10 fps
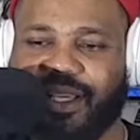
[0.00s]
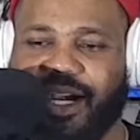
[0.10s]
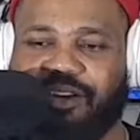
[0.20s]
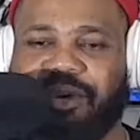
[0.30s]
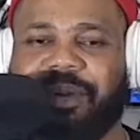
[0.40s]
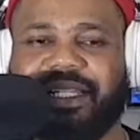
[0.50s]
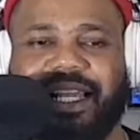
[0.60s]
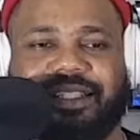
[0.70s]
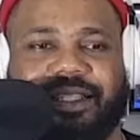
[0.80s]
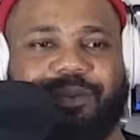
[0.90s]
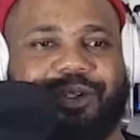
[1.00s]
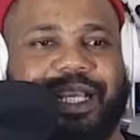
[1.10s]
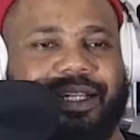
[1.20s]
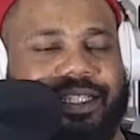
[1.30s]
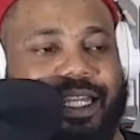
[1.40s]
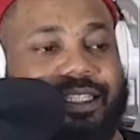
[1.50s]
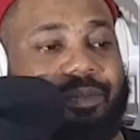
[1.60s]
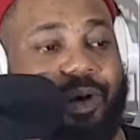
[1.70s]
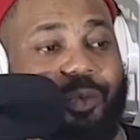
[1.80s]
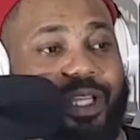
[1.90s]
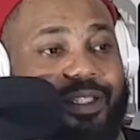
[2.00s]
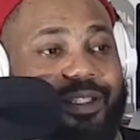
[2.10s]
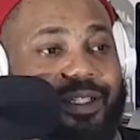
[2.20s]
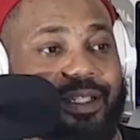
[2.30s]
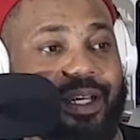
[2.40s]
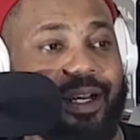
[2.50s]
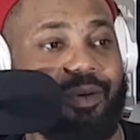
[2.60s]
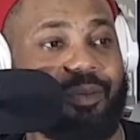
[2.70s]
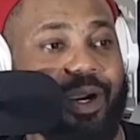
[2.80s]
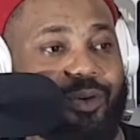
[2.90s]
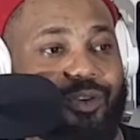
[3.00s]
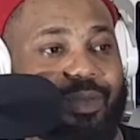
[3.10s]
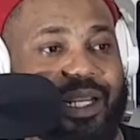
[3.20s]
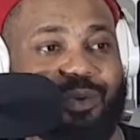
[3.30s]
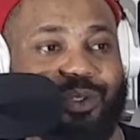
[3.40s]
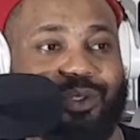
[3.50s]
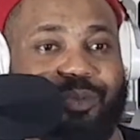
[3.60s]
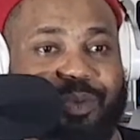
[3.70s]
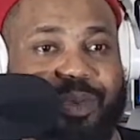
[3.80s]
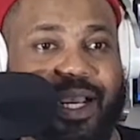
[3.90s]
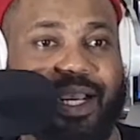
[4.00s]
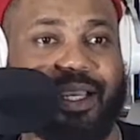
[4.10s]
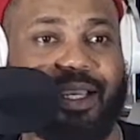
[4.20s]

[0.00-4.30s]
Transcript: I remember the last time, the last time I went back home and I was coming back.